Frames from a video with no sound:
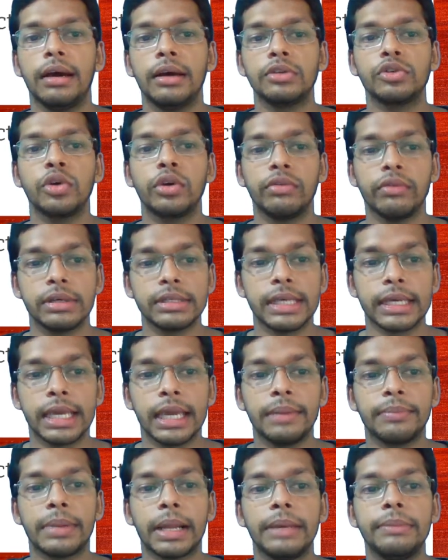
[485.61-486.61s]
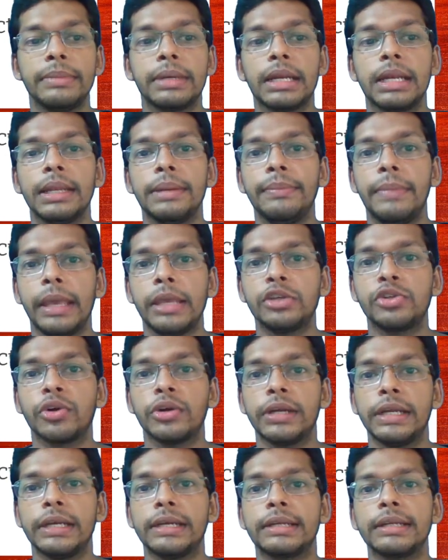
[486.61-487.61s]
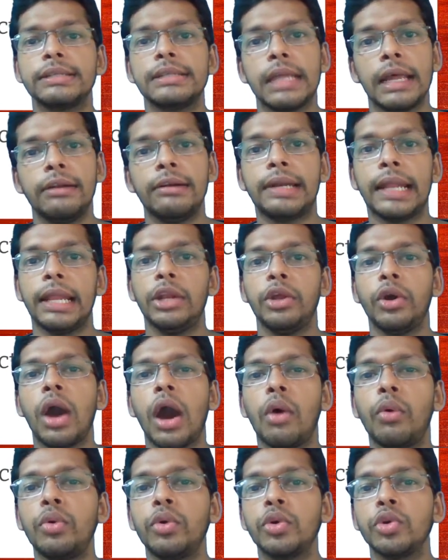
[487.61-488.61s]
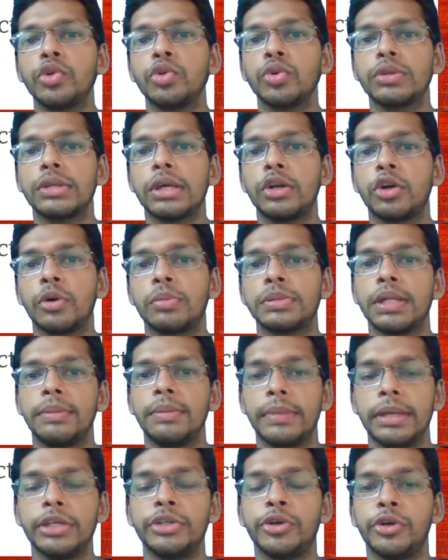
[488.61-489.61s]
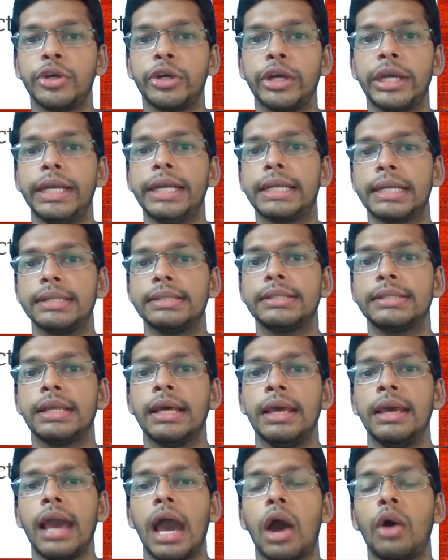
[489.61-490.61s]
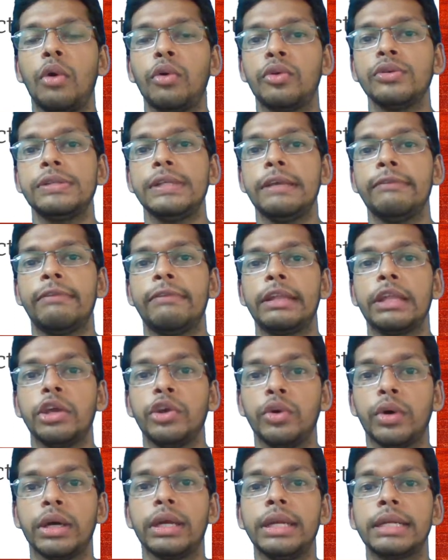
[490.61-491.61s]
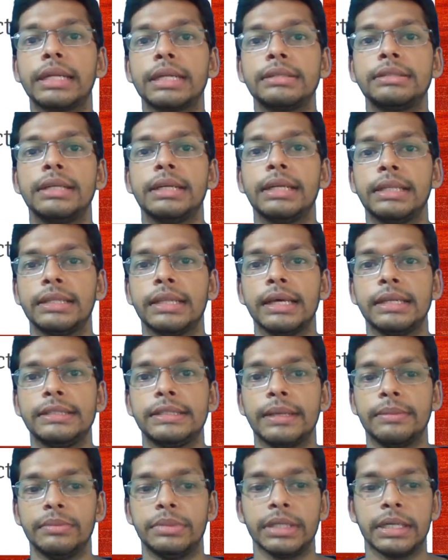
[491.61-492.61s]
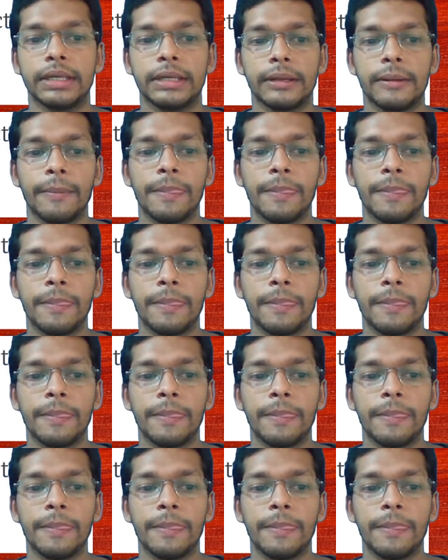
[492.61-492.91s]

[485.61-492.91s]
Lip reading: So it was again primarily based on interest. I'll tell you how to choose an optional based on your interest, how to see whether you are interested in that subject.